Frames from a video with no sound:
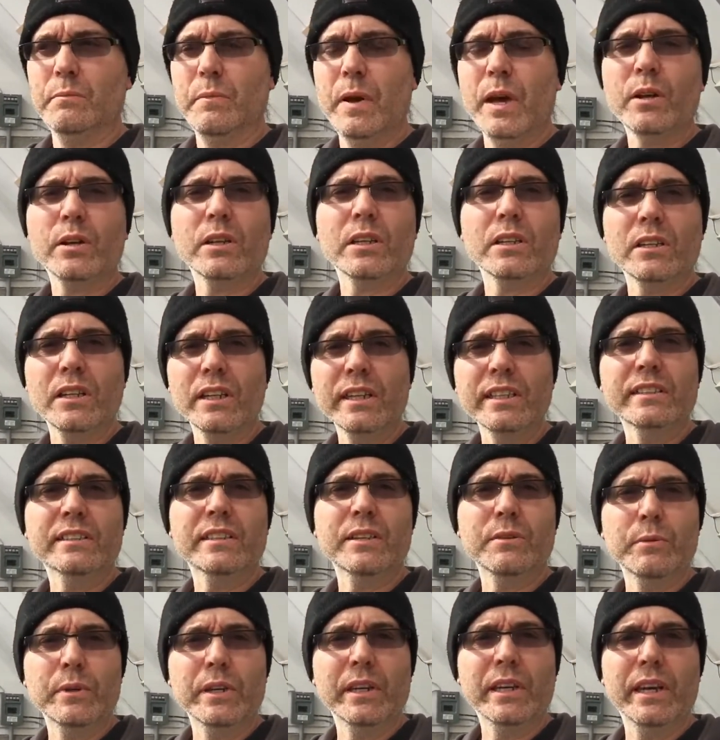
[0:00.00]
amount of
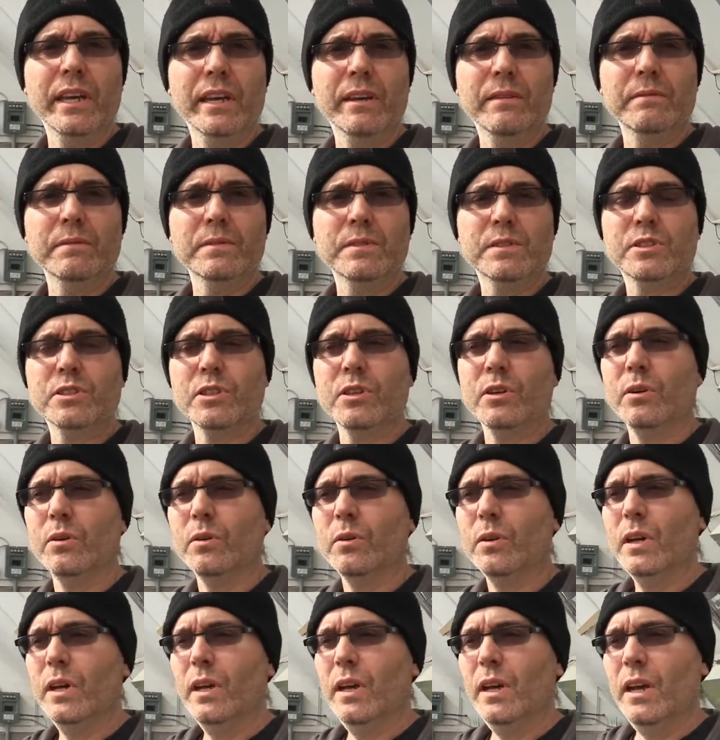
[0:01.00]
light that we get.
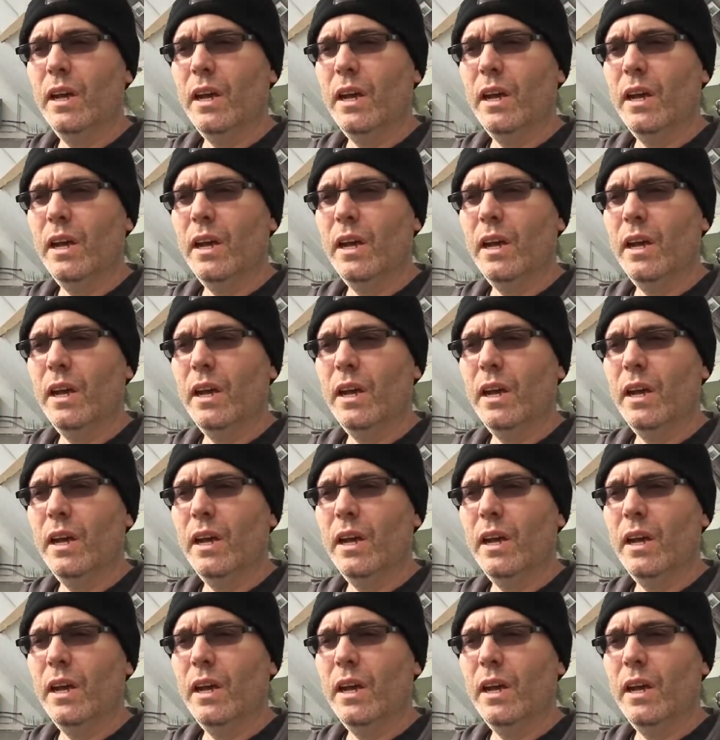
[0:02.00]
So